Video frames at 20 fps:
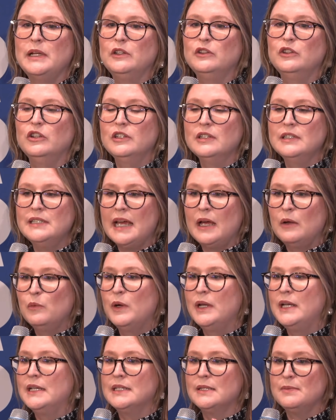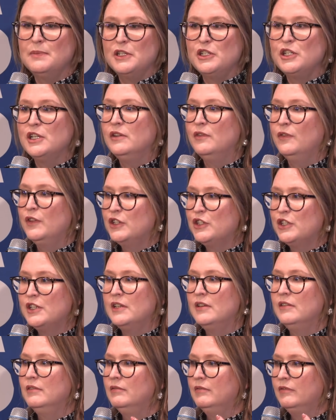looked at what his mission,
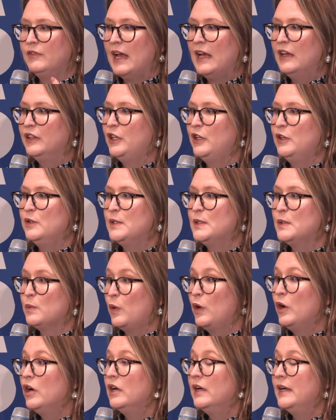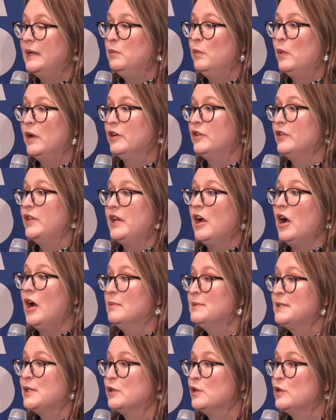vision, values were, and what are the
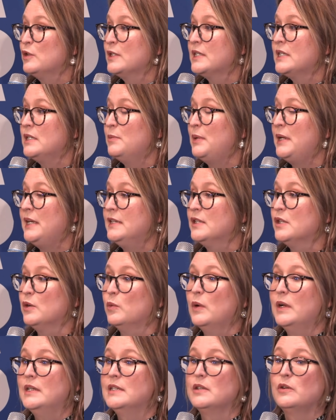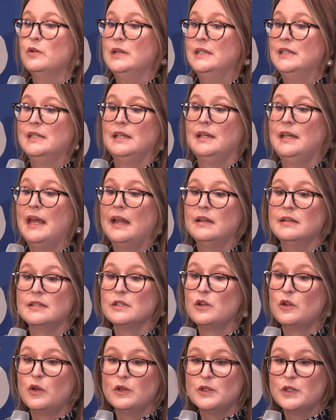obstacles to peace, or what is going to get us
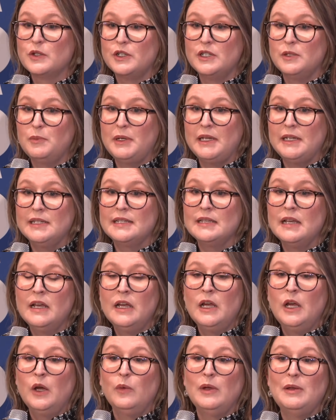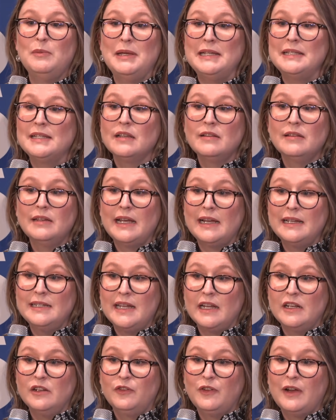closer to peace, we basically
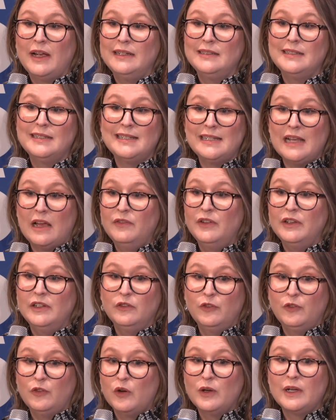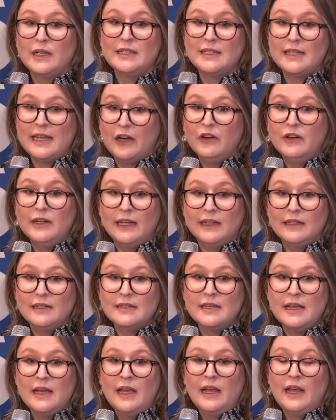identified 7 focus
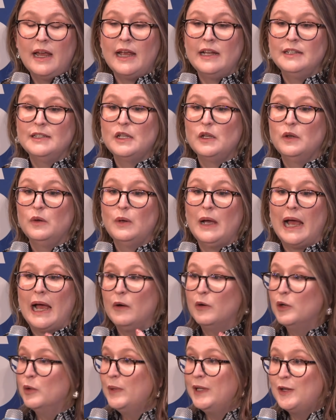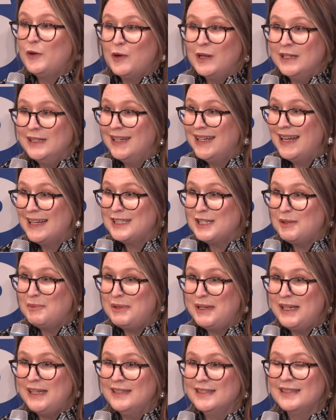areas. And so how are we going to get to
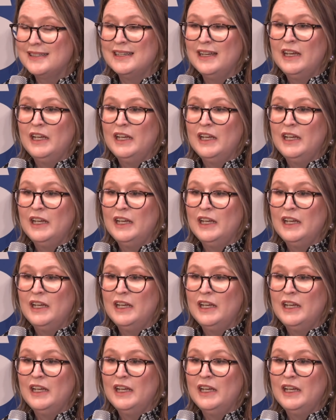peace?